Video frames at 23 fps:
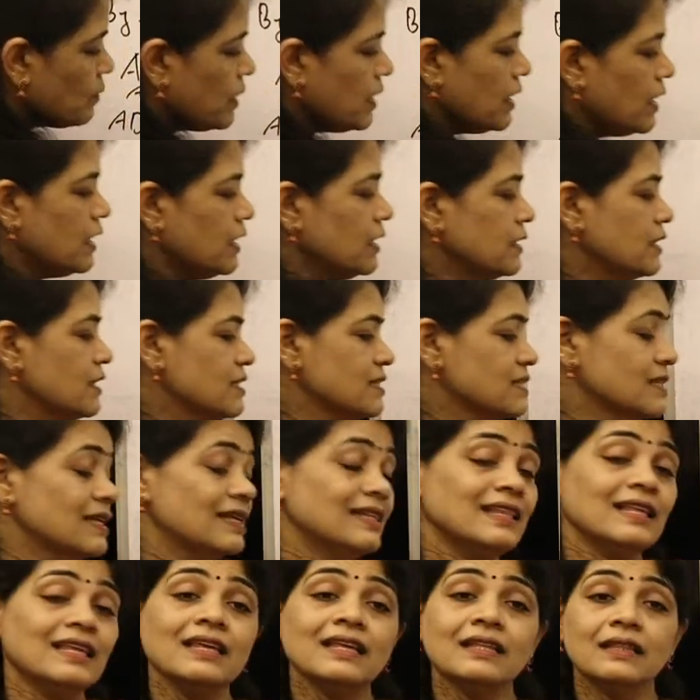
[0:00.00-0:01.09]
being
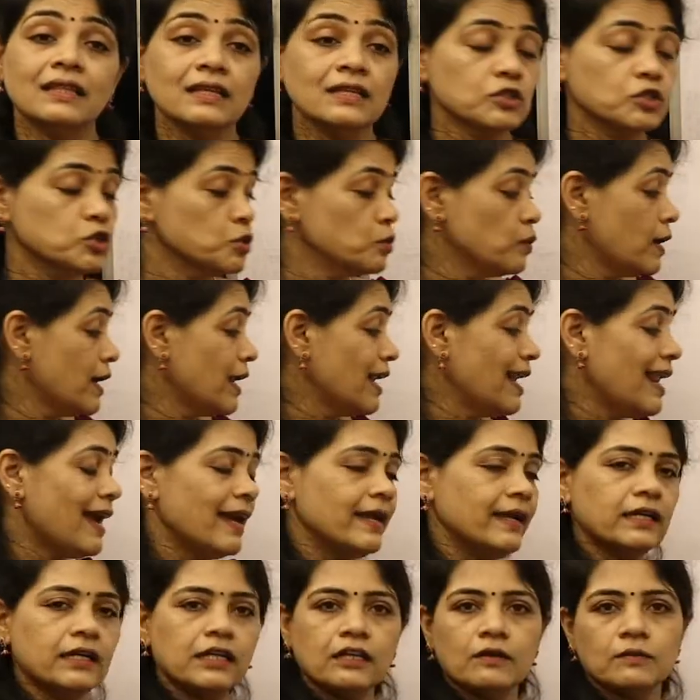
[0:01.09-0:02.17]
these two are
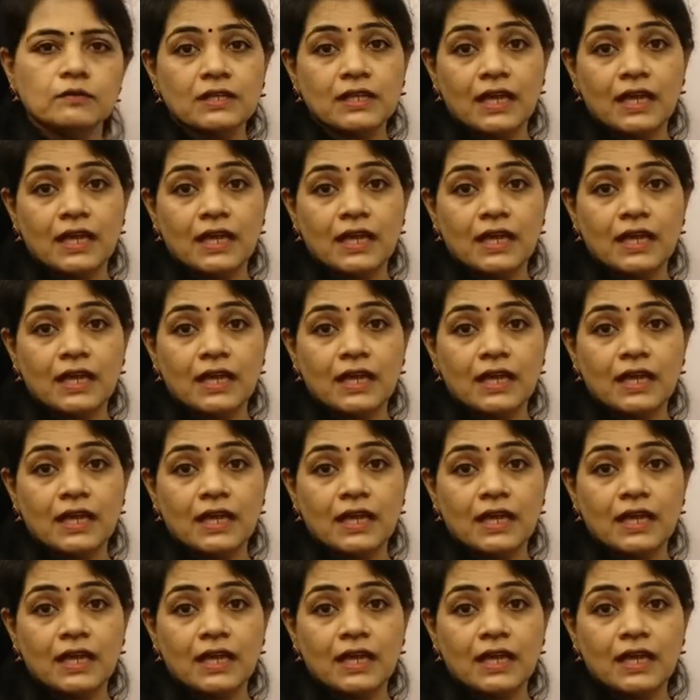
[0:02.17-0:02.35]
like terms,